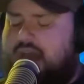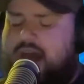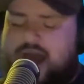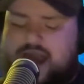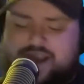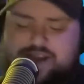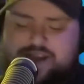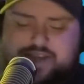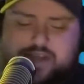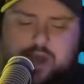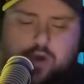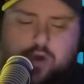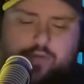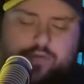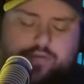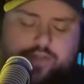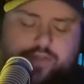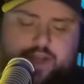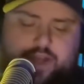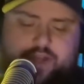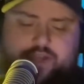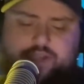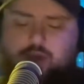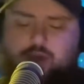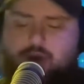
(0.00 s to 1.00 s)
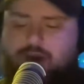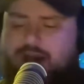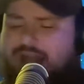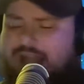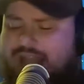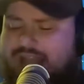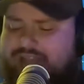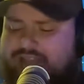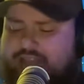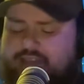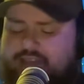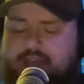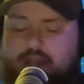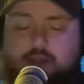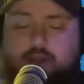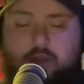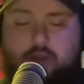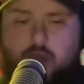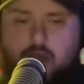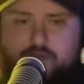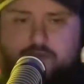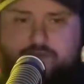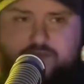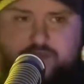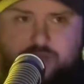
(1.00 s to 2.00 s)
I don't think so. I think
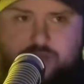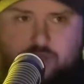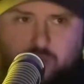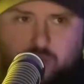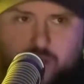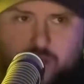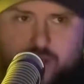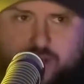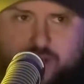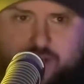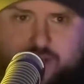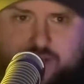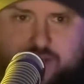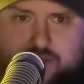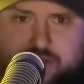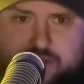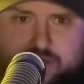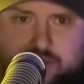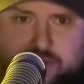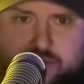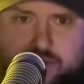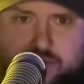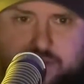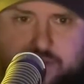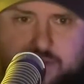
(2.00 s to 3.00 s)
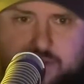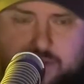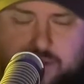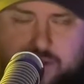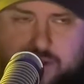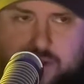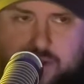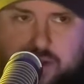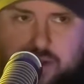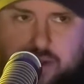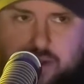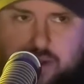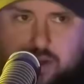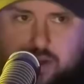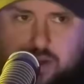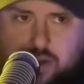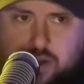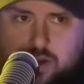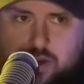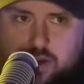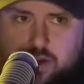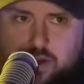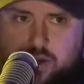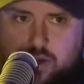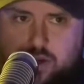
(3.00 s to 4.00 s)
love squints.
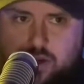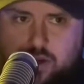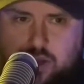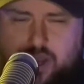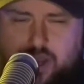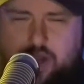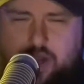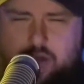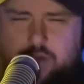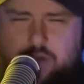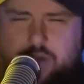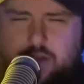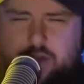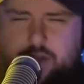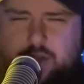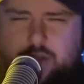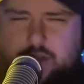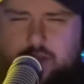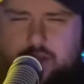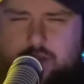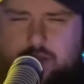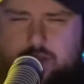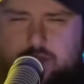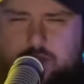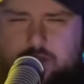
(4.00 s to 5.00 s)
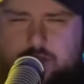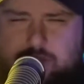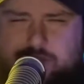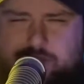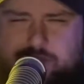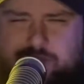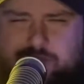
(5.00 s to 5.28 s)
It goes like this.